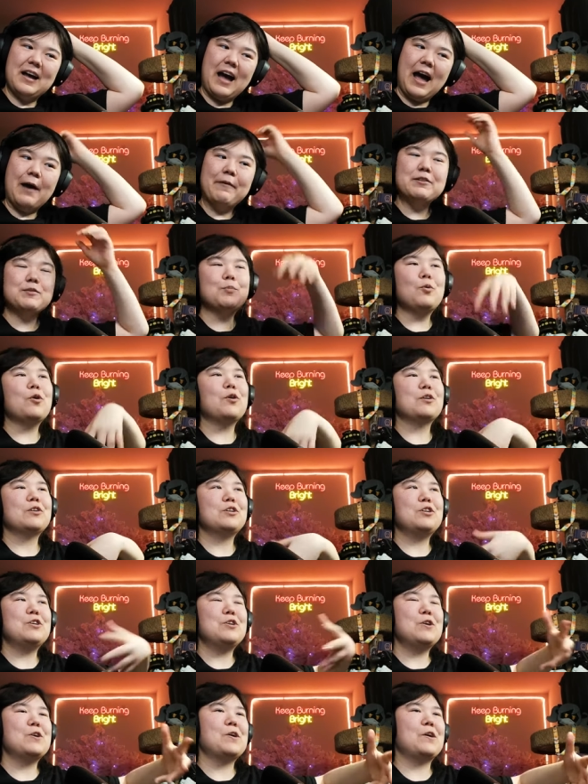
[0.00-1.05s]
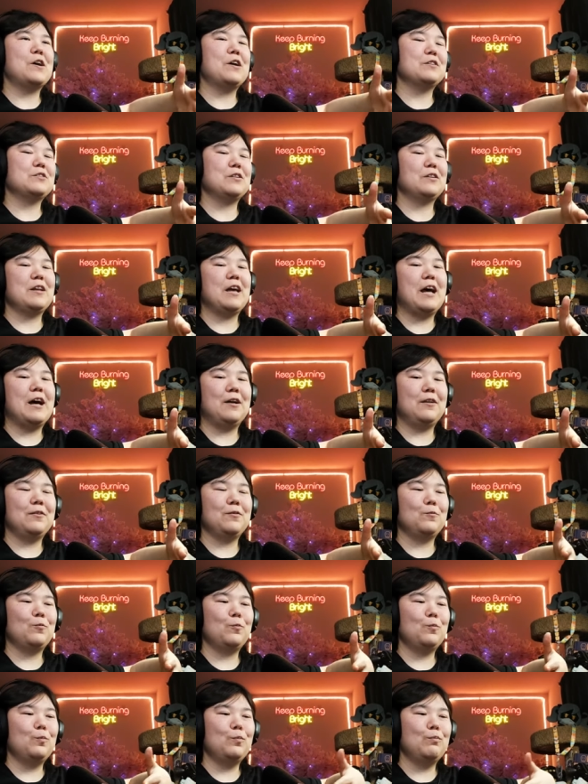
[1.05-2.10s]
I was more curious on
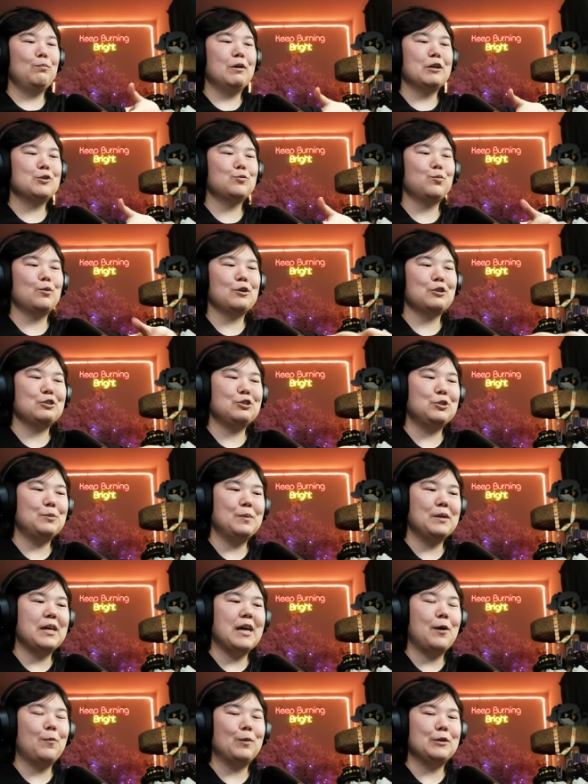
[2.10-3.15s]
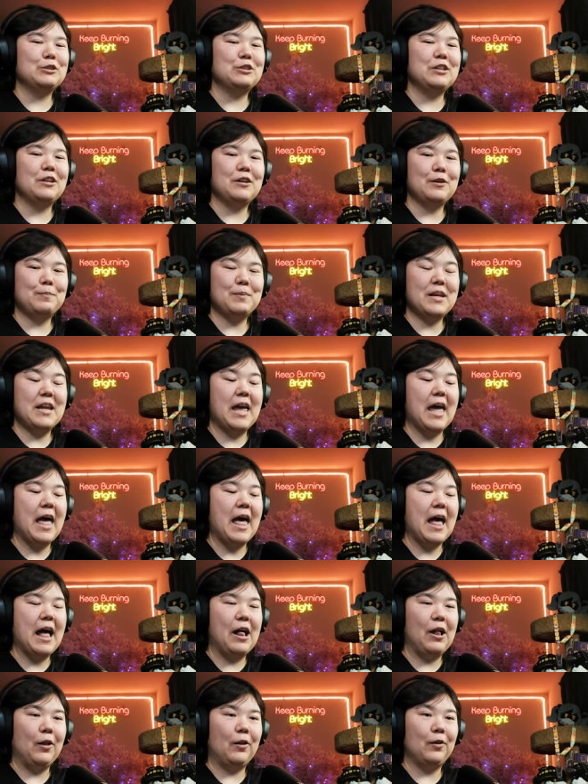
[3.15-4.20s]
how much worse she would get when she ended up in
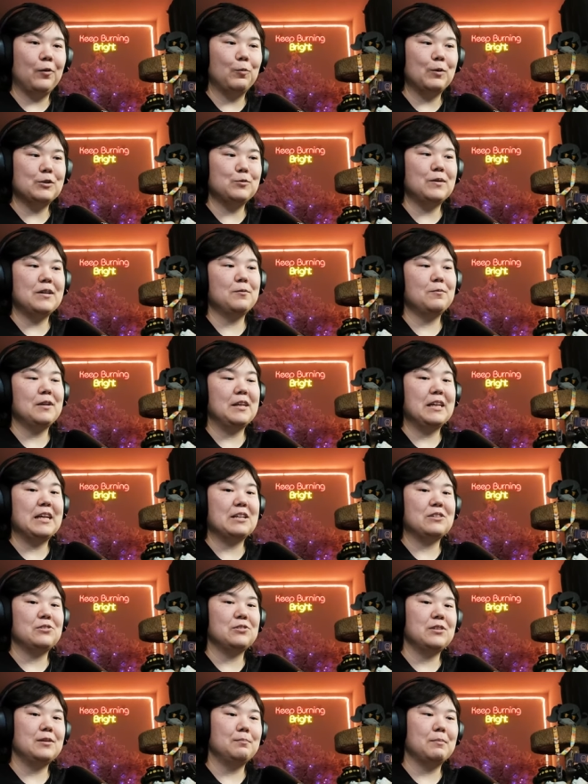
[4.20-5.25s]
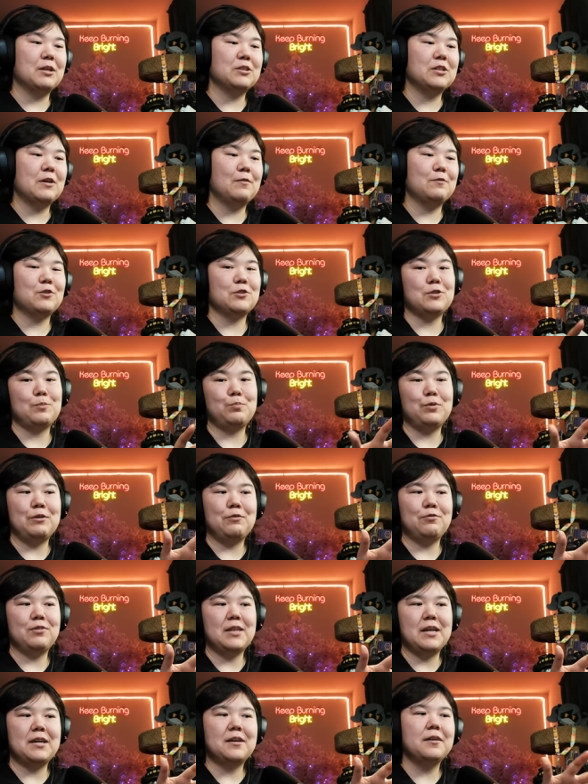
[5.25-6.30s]
hell, which we didn't really get to see much of, just a brief
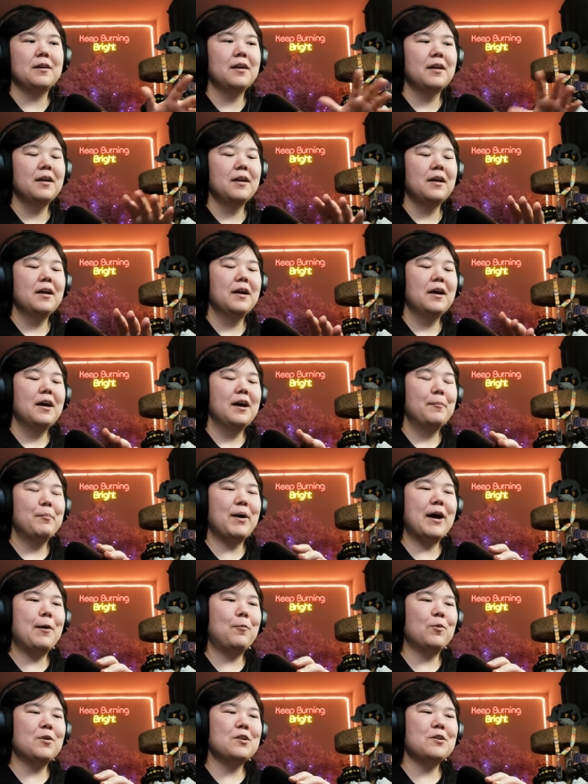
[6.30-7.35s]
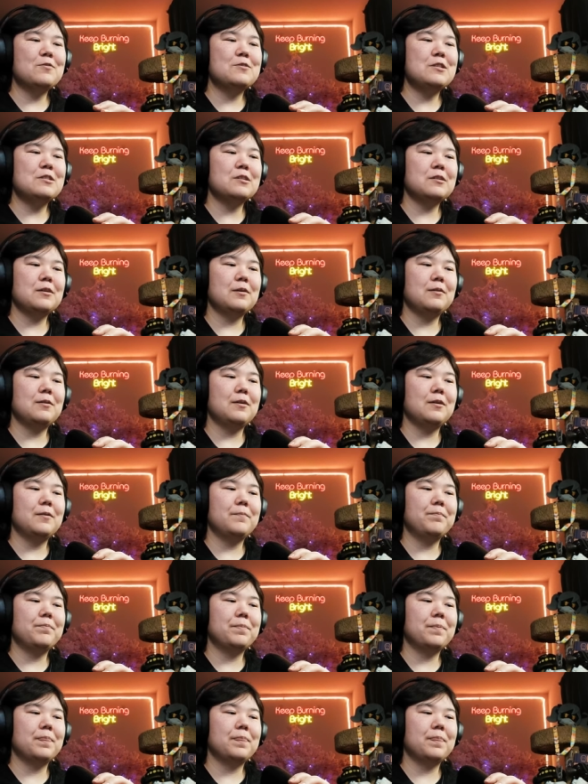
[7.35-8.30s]
thing. But I wonder if she's going to